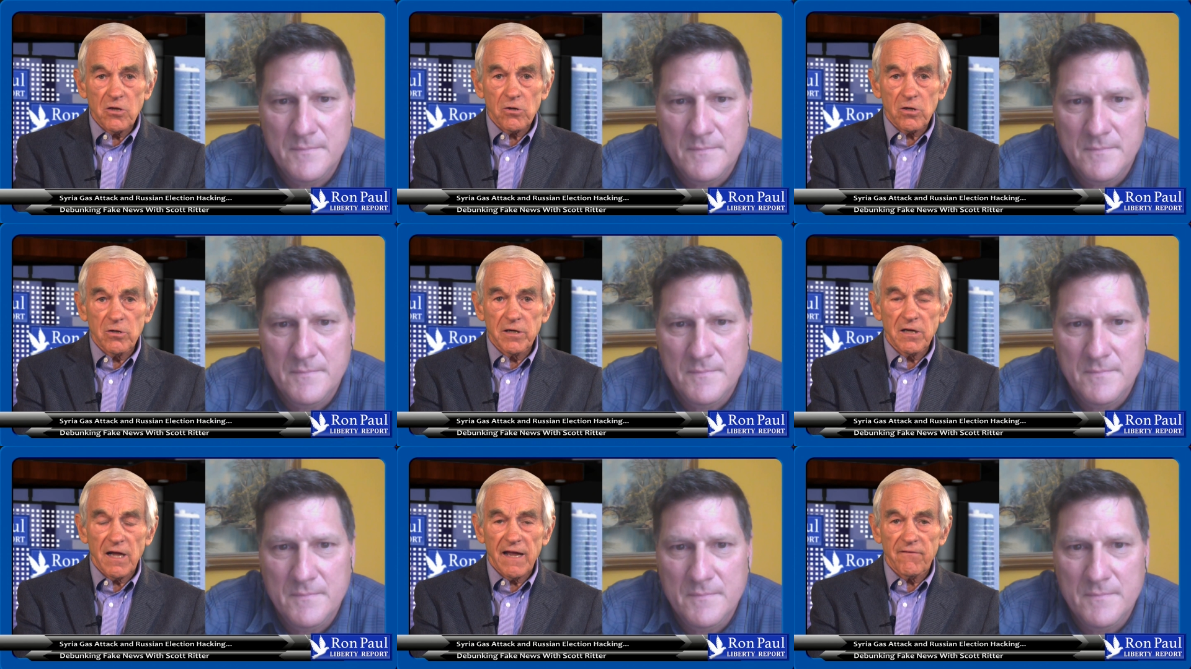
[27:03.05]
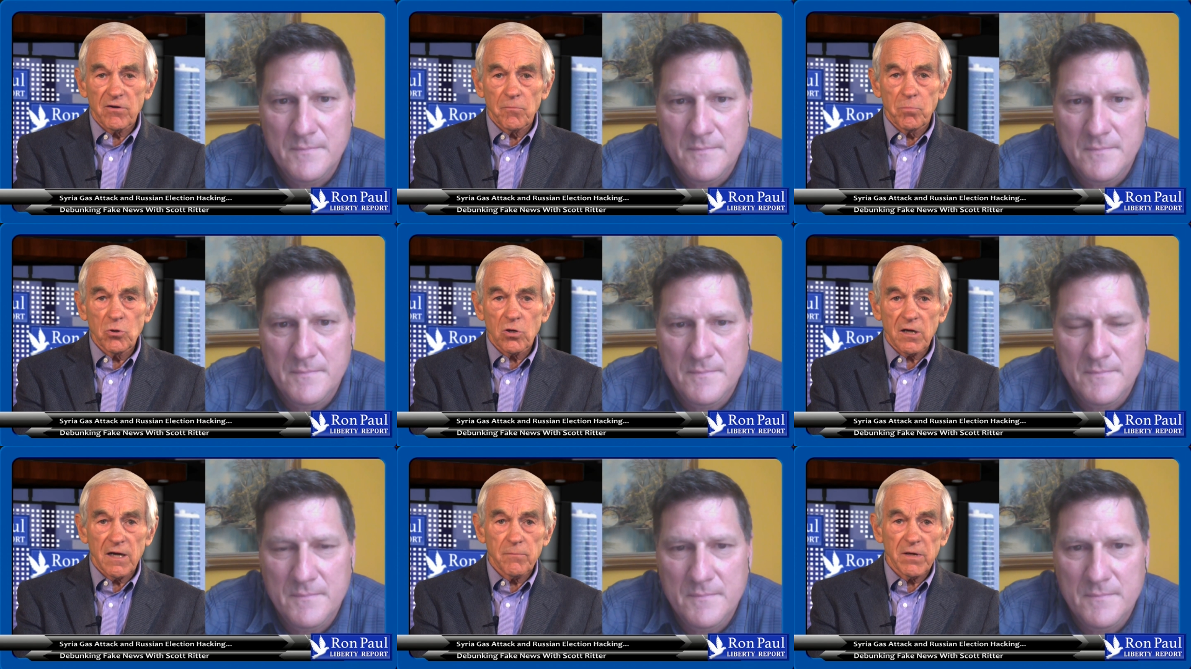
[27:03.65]
Speaker 1: you're going to have a
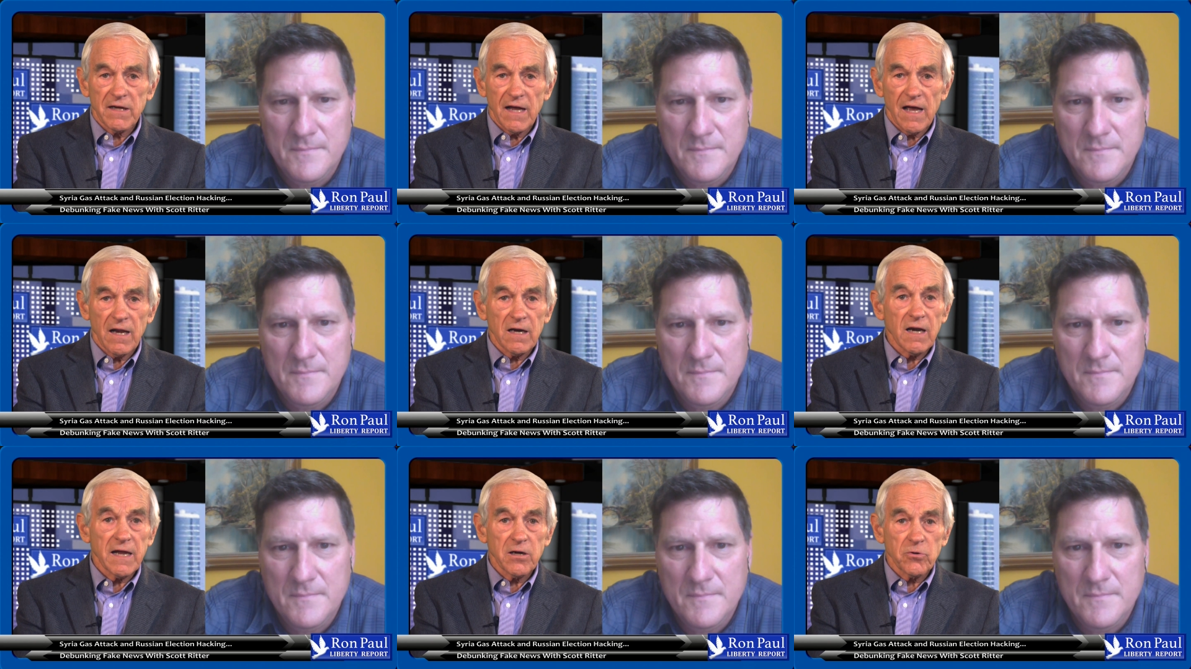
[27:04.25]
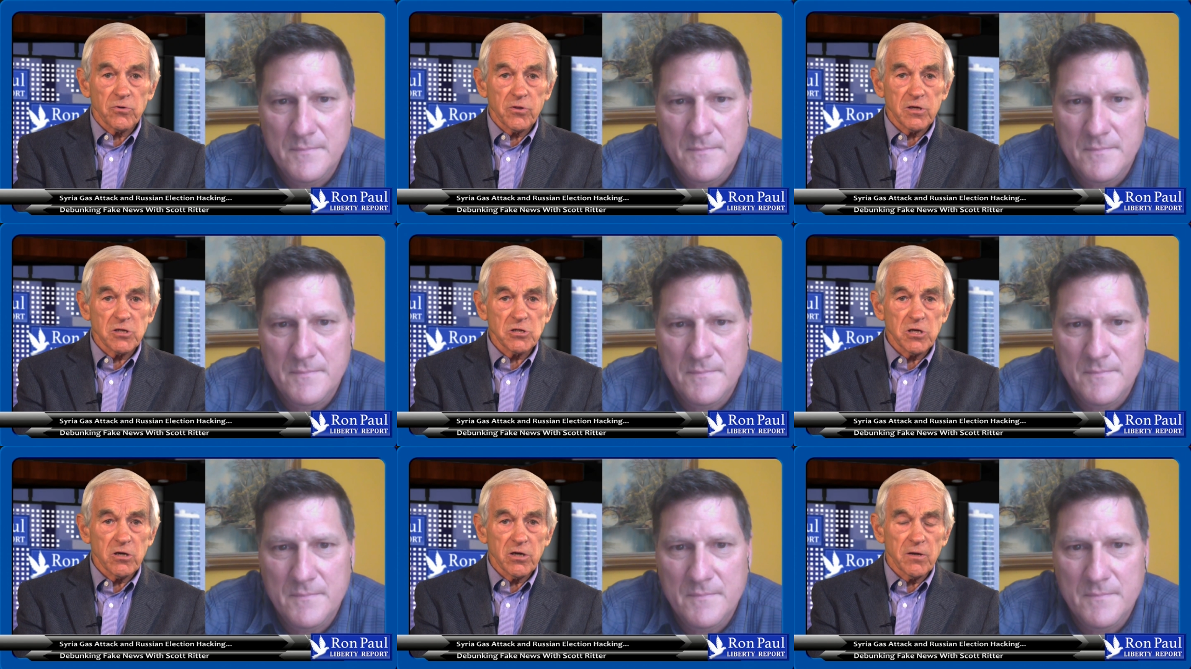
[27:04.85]
book coming out later
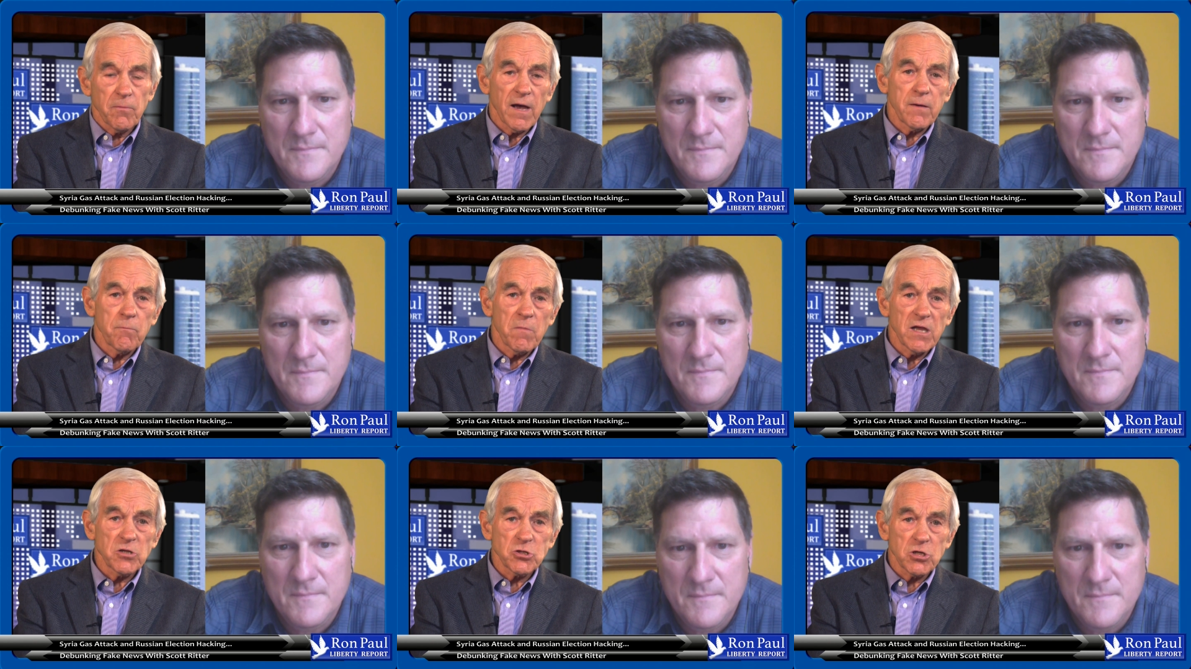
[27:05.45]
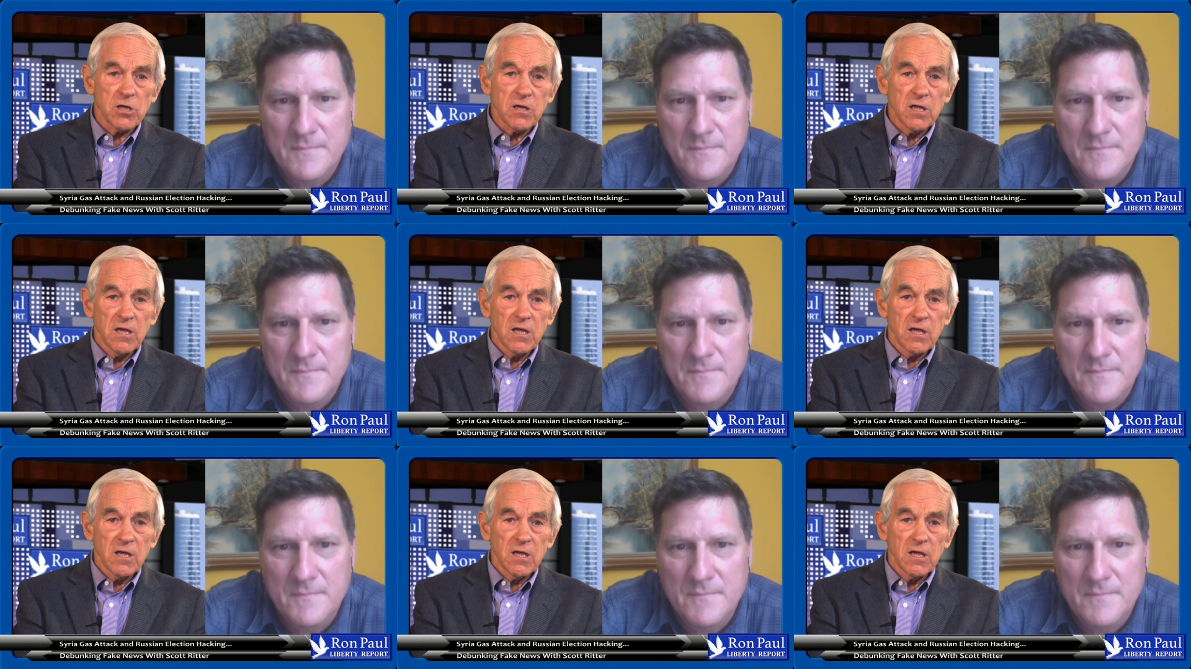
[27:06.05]
this year. You might mention